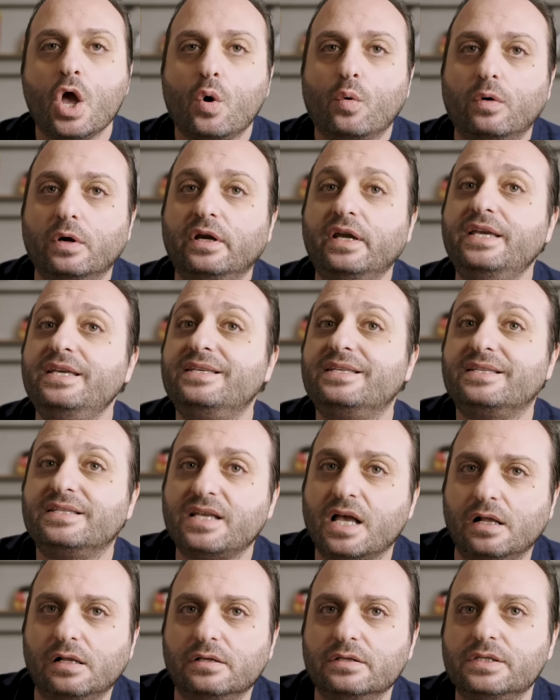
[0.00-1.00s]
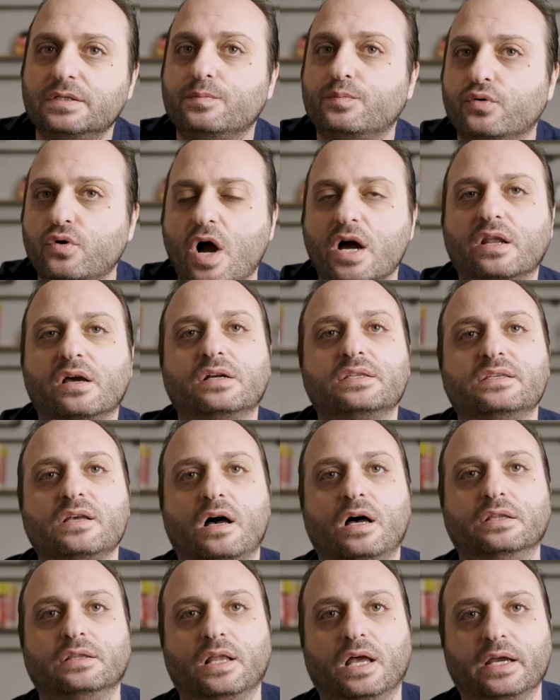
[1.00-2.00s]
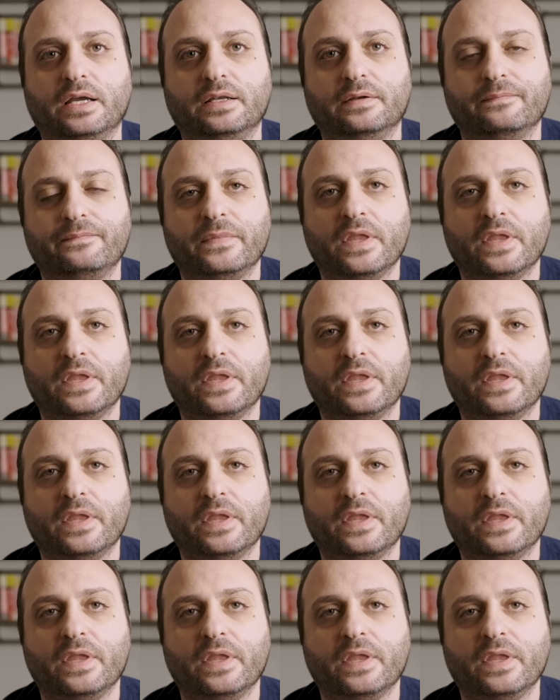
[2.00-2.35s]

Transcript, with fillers: where he sells products online.